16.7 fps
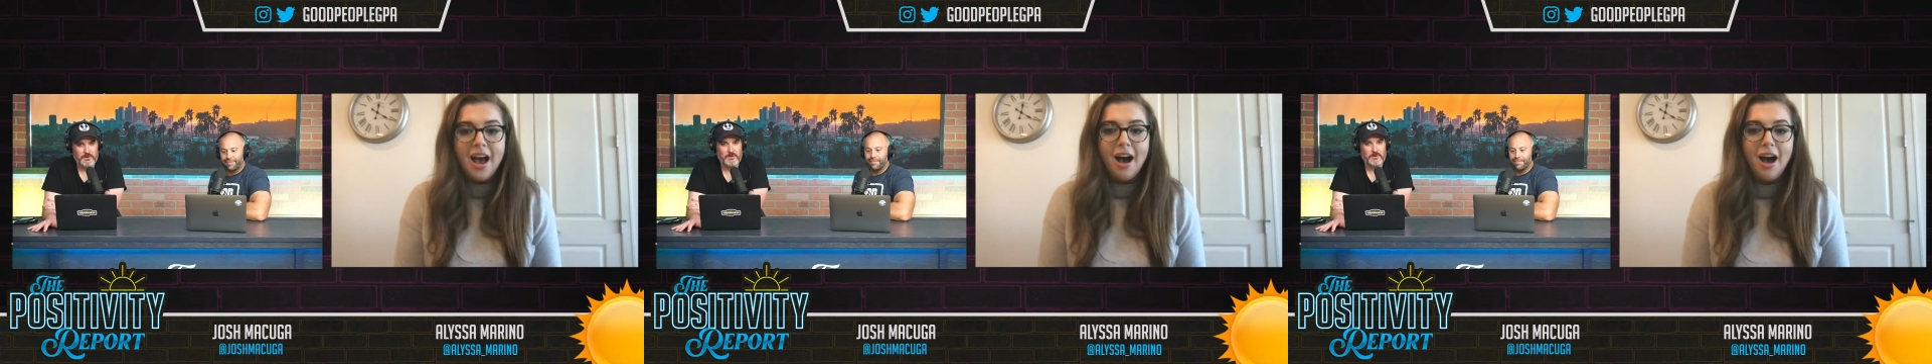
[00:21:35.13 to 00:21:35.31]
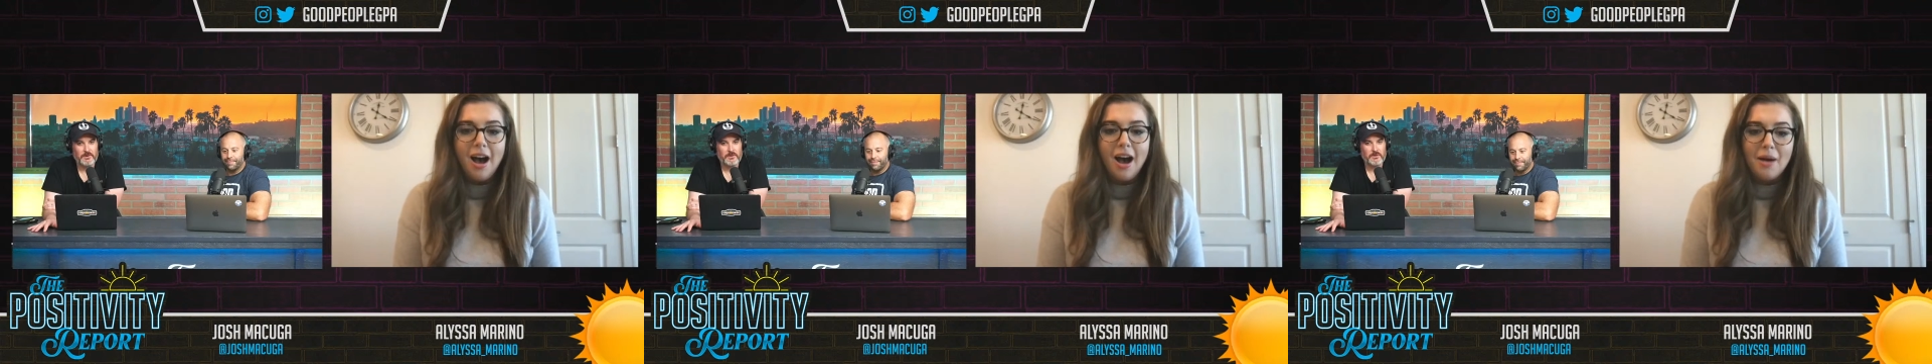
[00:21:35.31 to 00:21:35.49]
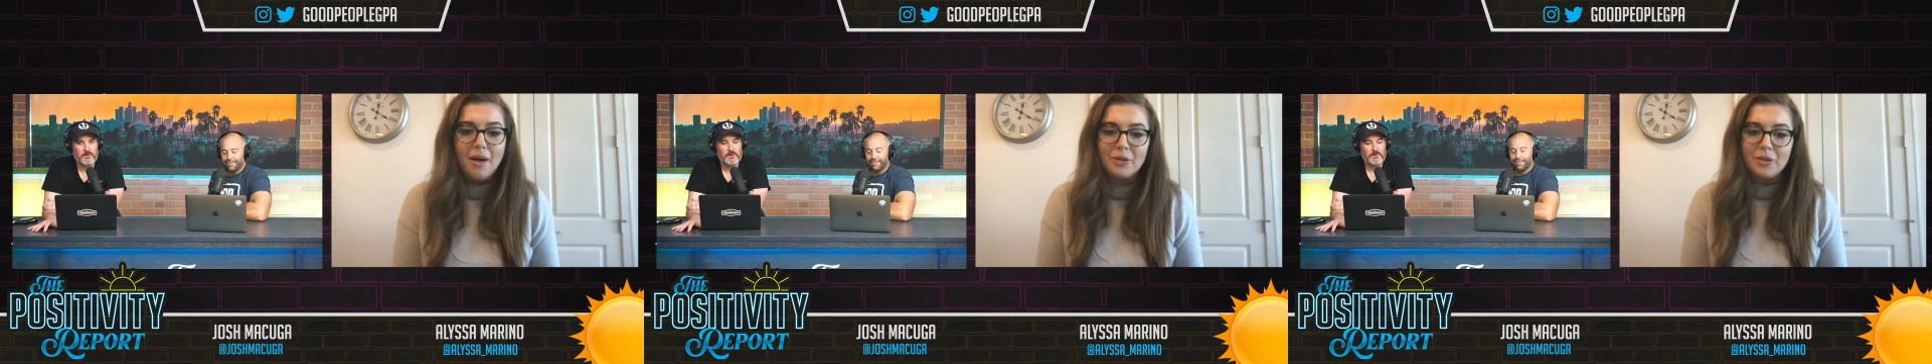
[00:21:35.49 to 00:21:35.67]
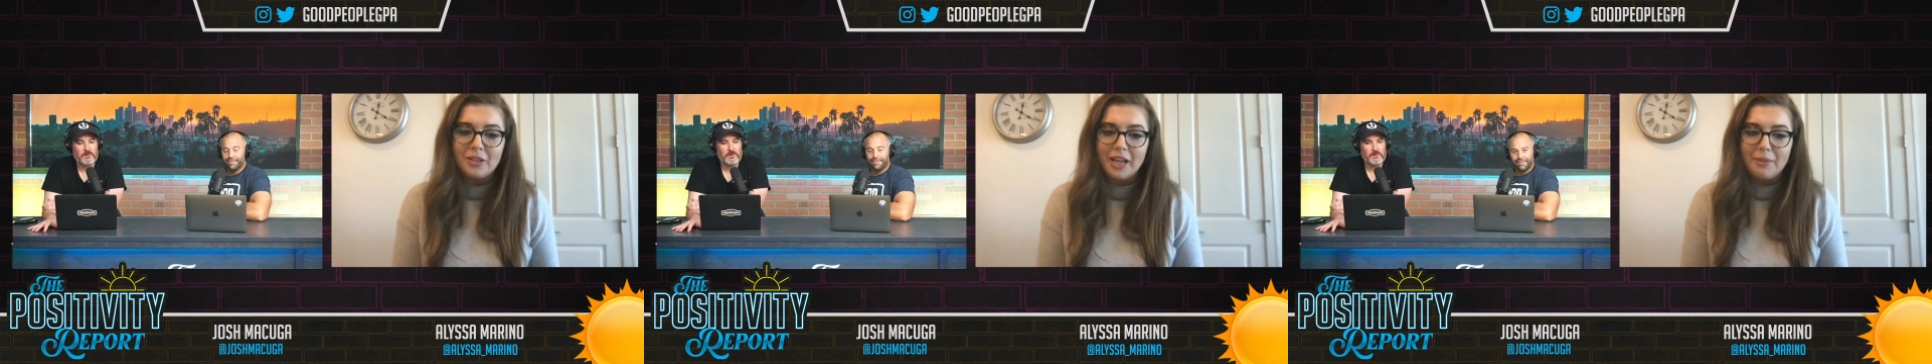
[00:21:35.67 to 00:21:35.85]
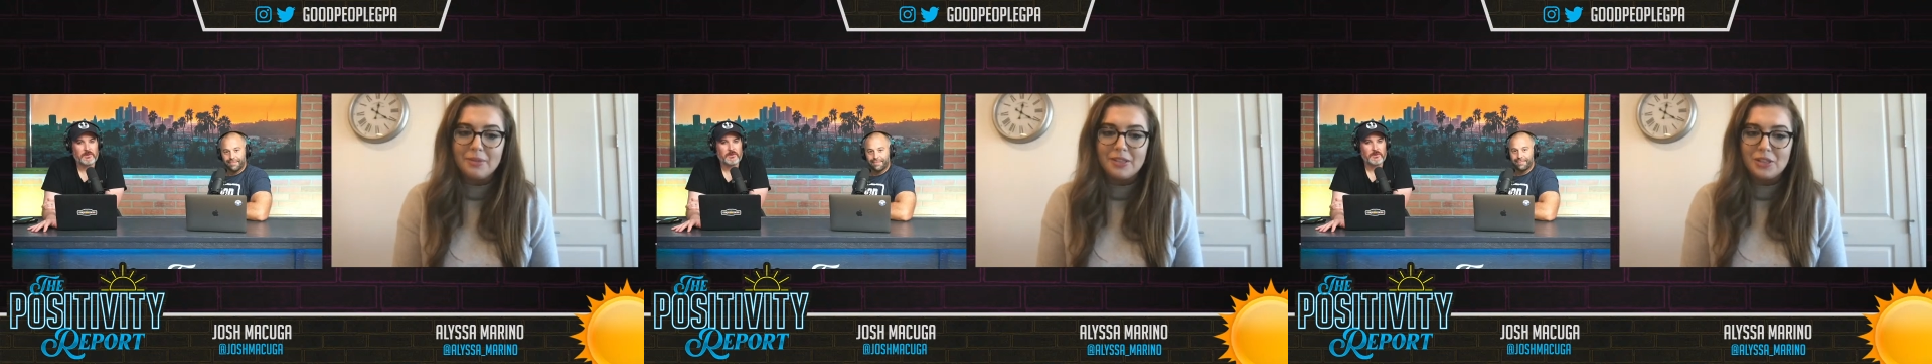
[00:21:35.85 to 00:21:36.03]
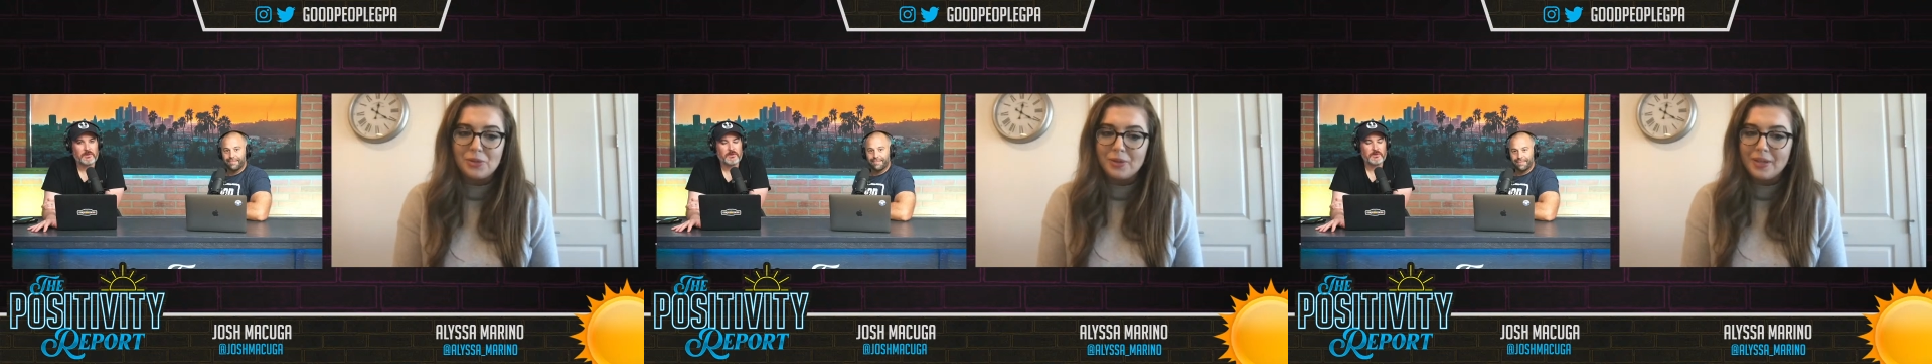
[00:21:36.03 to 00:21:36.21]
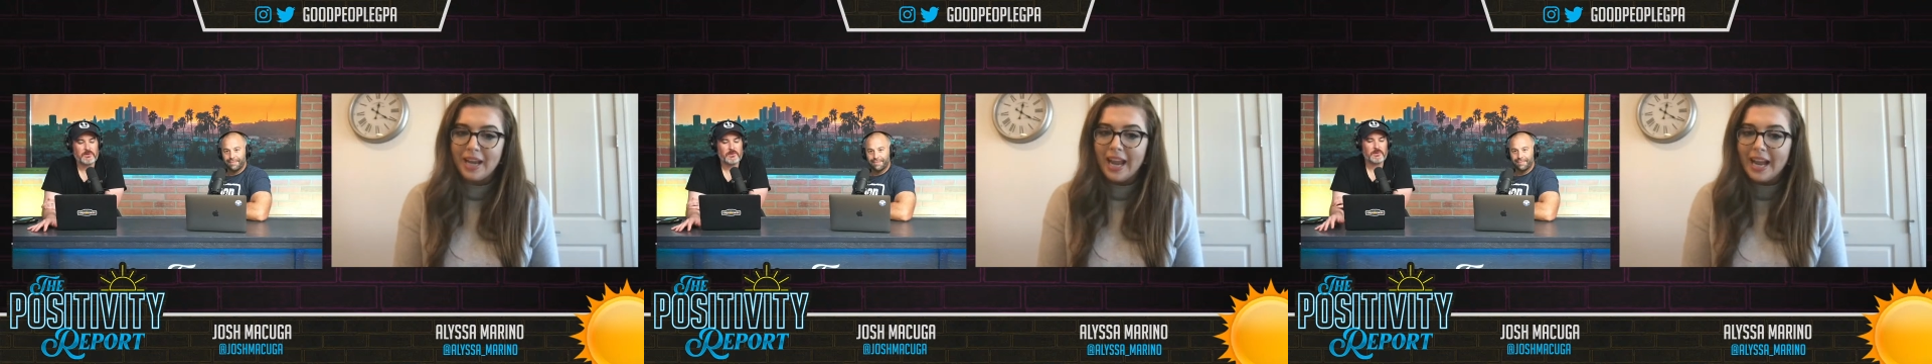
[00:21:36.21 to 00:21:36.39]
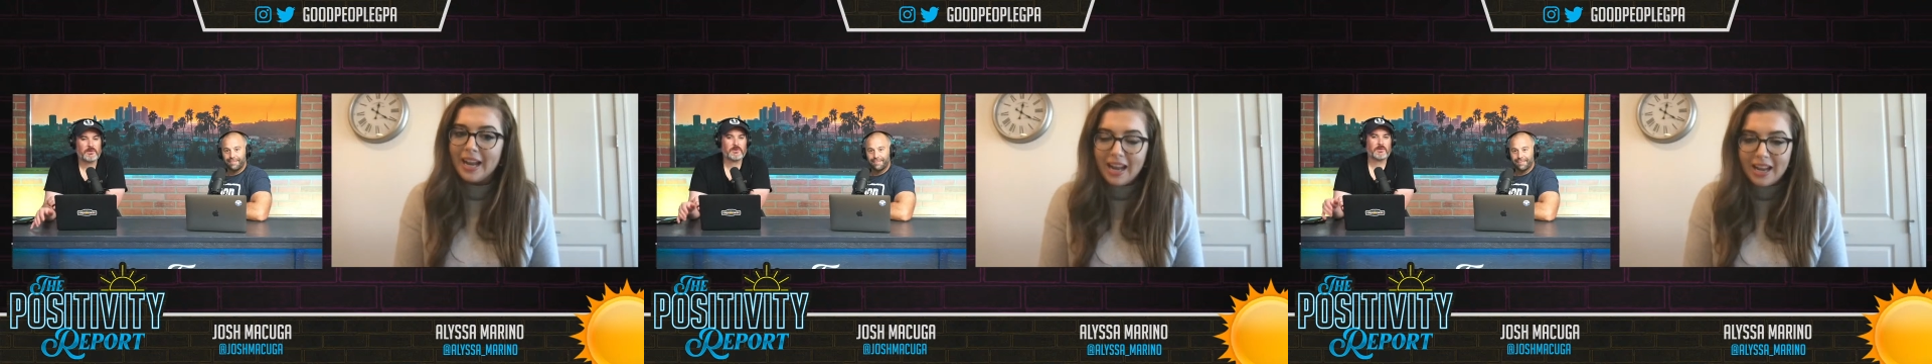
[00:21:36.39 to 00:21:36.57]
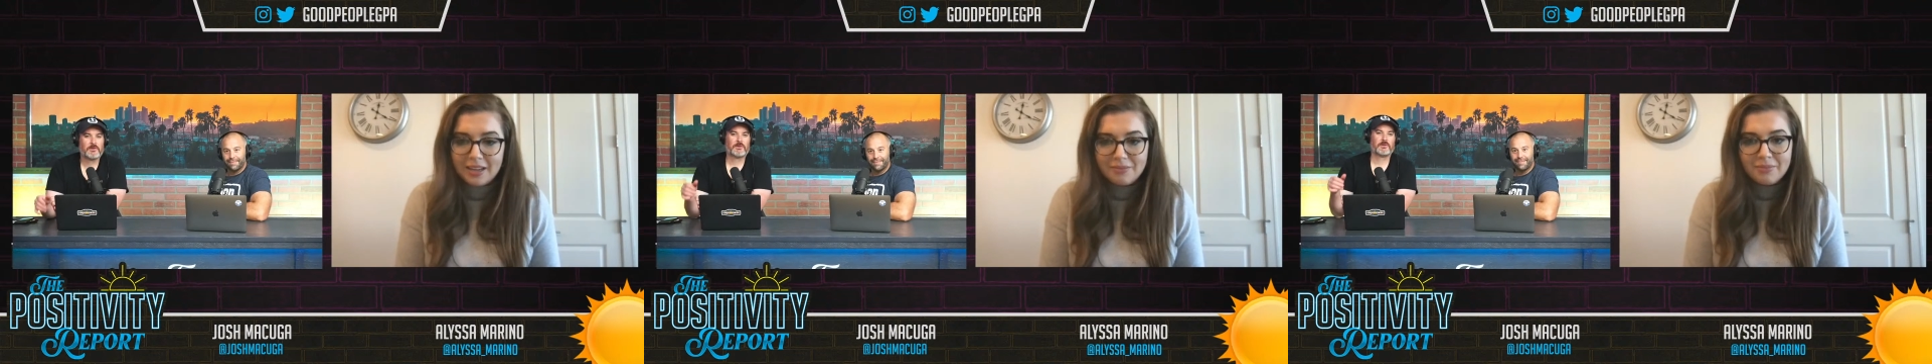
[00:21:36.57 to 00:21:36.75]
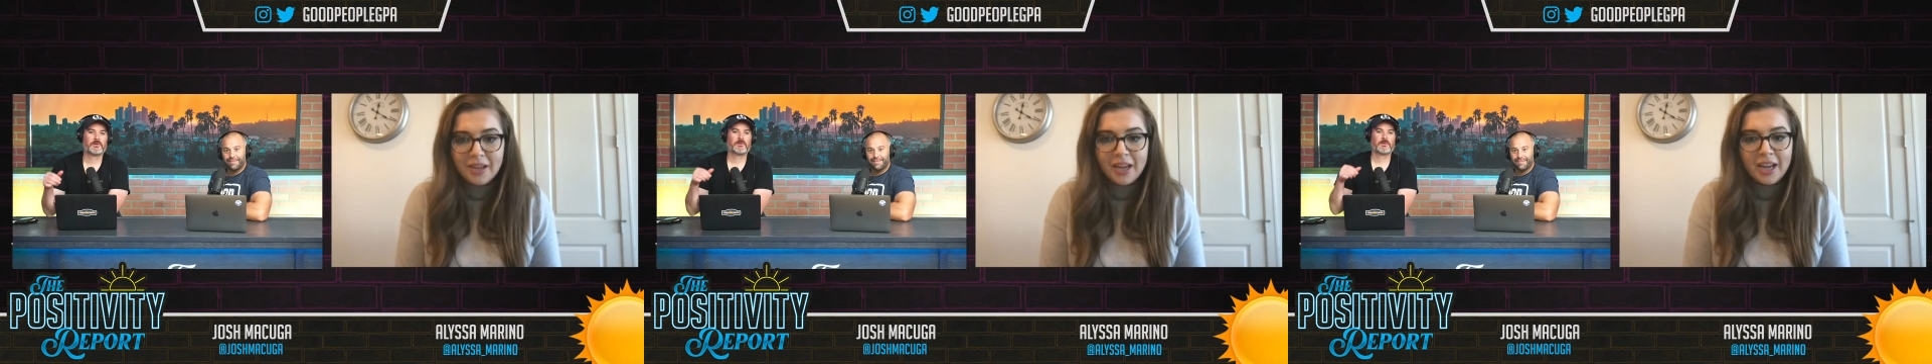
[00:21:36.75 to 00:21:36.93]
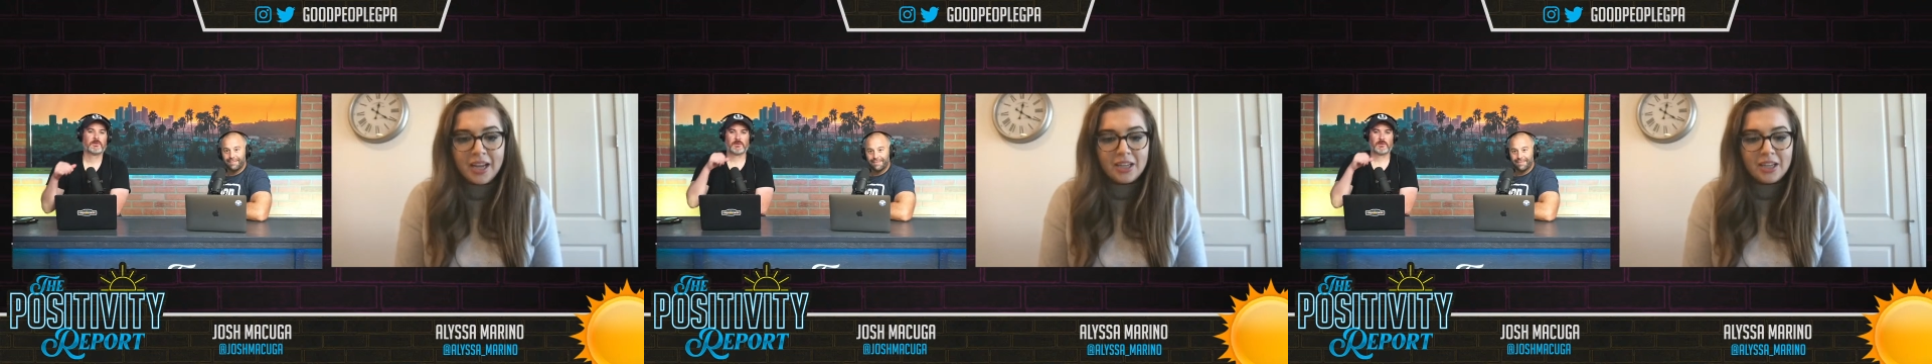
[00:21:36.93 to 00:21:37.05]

Her name is Rhiannon.